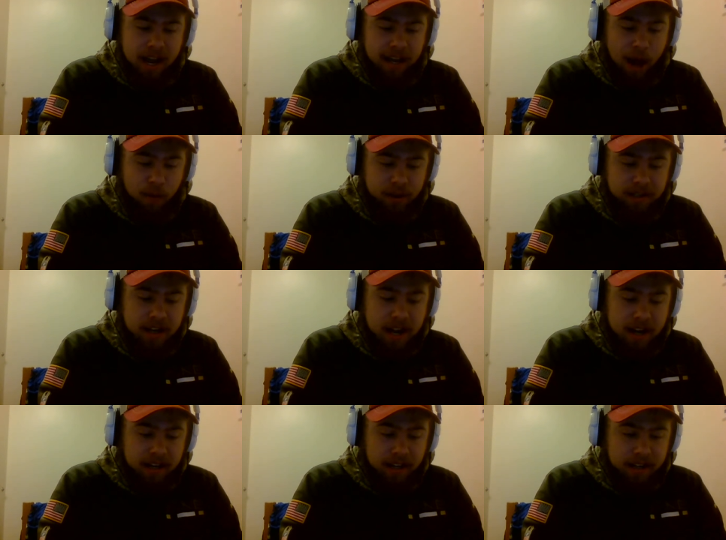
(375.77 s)
and that was
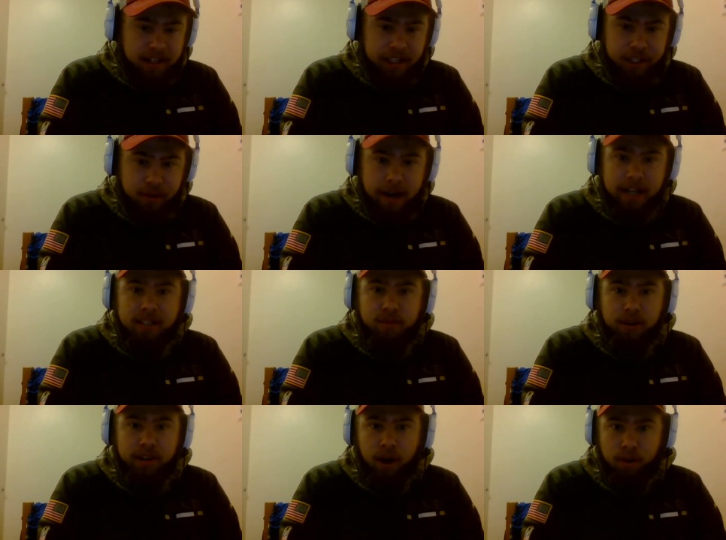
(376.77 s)
the
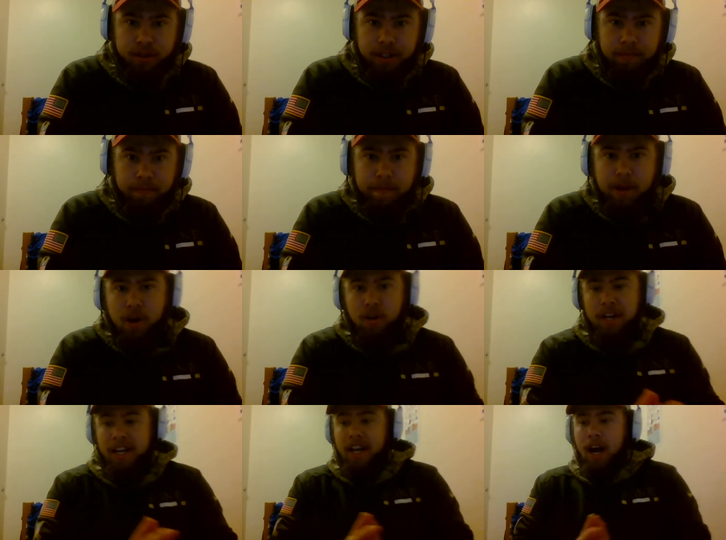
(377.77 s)
situation with coaching
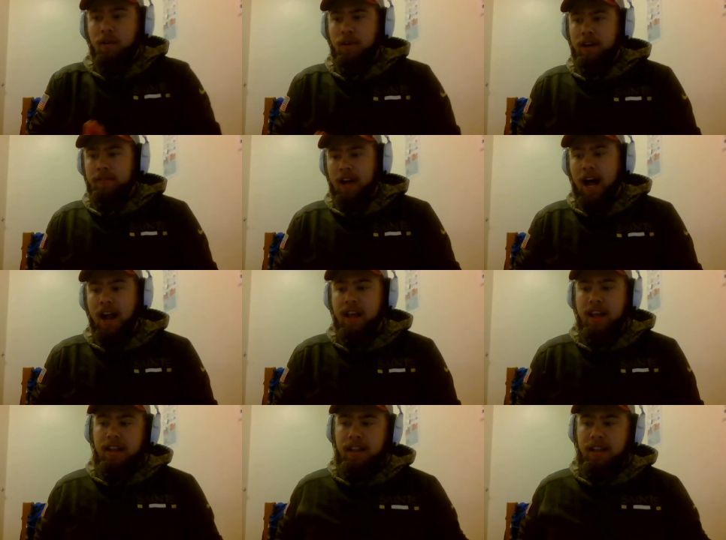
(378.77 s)
he got rid of that.